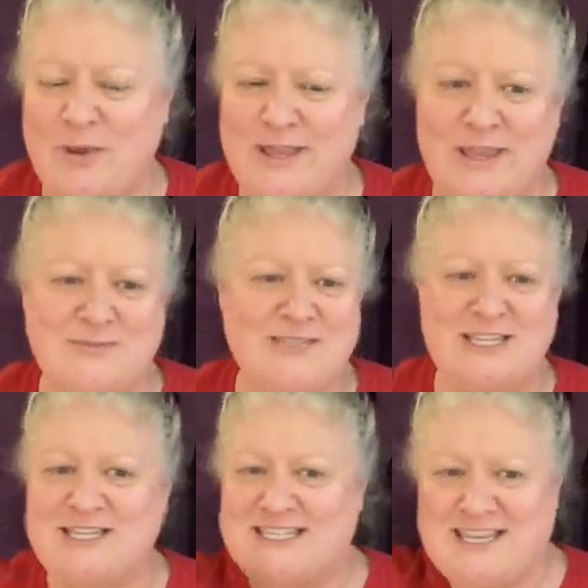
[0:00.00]
waking up and
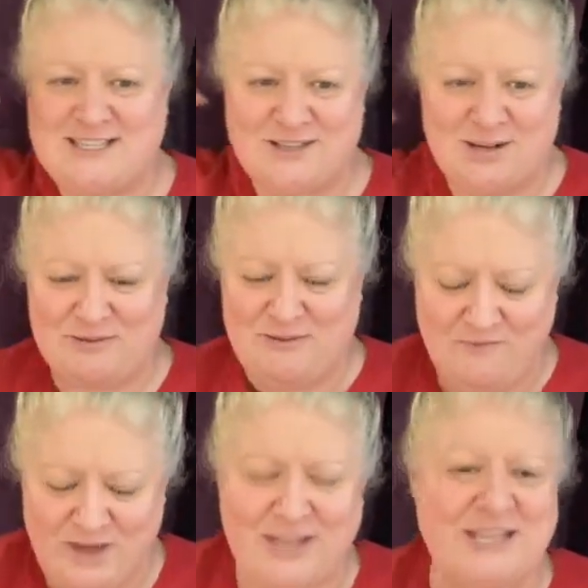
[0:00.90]
saying, Today is going to be
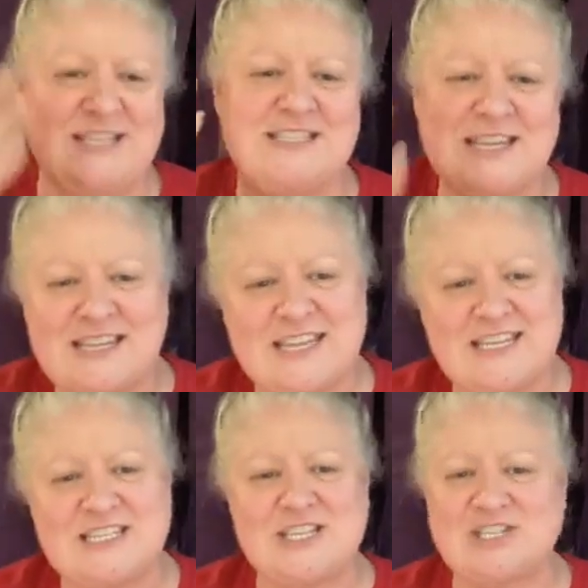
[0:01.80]
fun. It is setting that
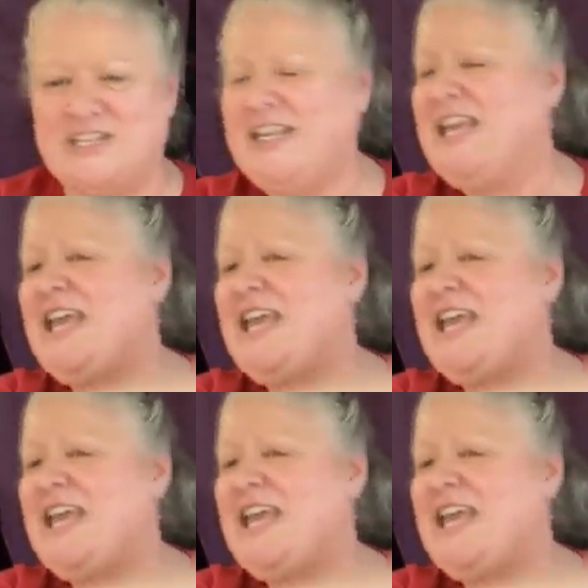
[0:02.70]
intention.